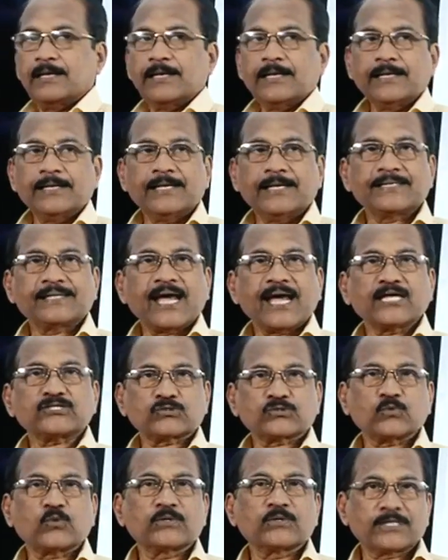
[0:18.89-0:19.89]
A tax
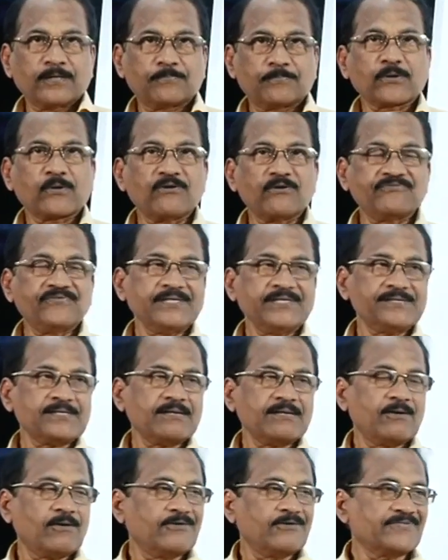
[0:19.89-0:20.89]
on the profit
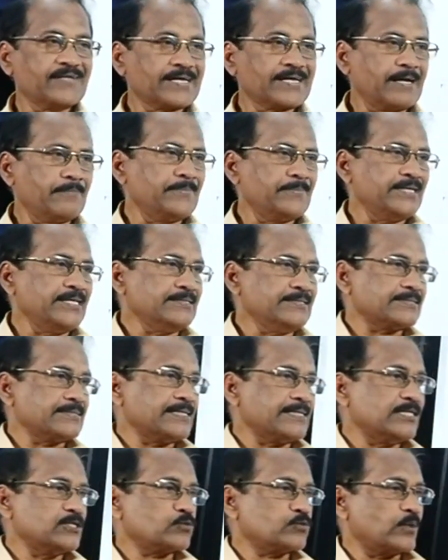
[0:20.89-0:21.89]
of the companies
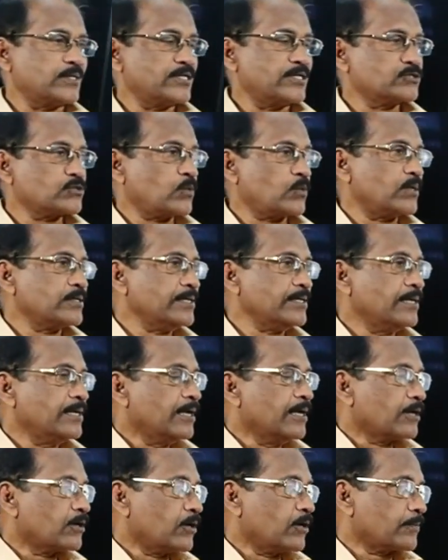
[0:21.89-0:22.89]
is what is called
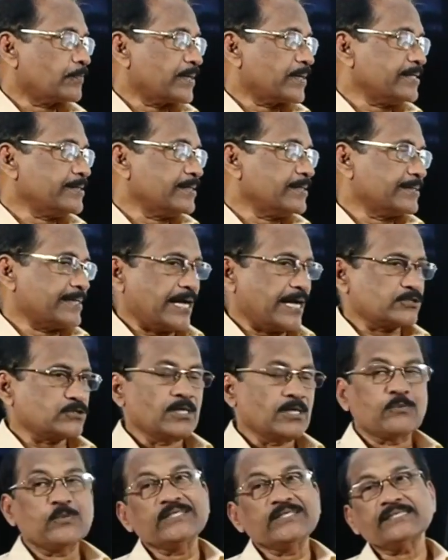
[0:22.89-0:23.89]
corporate tax,
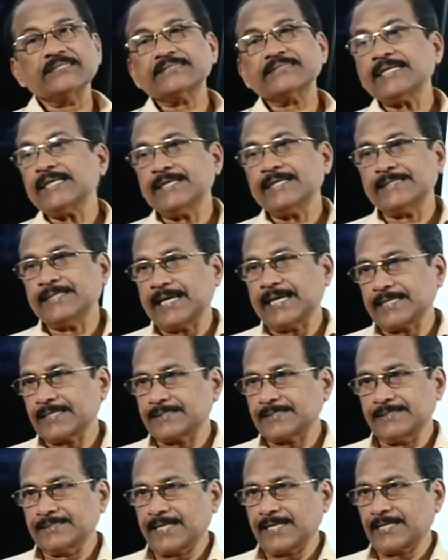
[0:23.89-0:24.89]
which is a direct
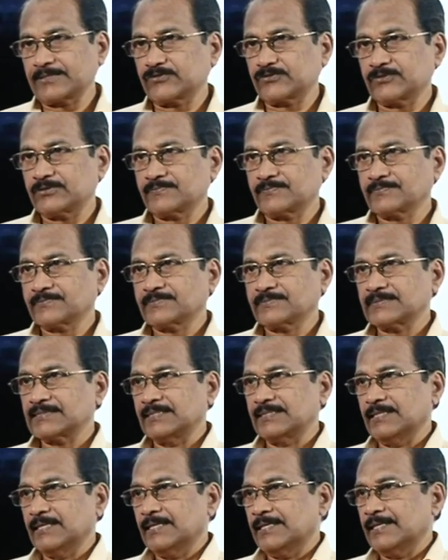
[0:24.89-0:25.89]
tax.
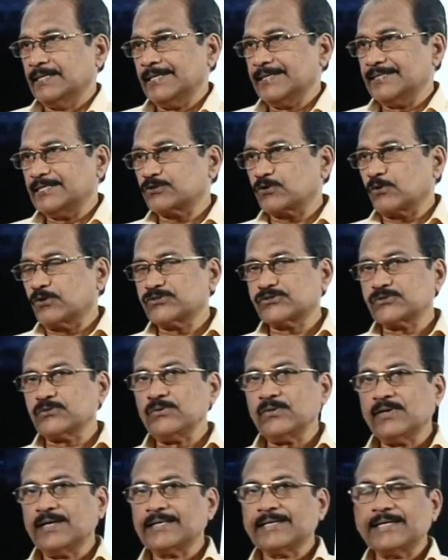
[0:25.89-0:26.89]
It is also
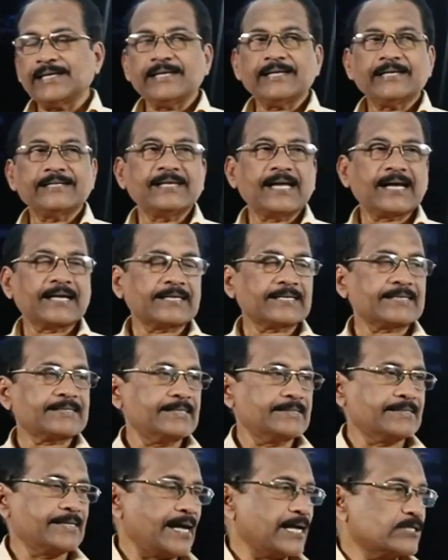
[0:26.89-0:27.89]
a direct
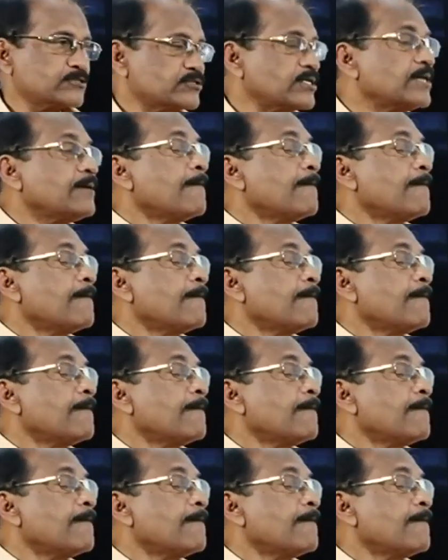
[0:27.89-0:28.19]
tax,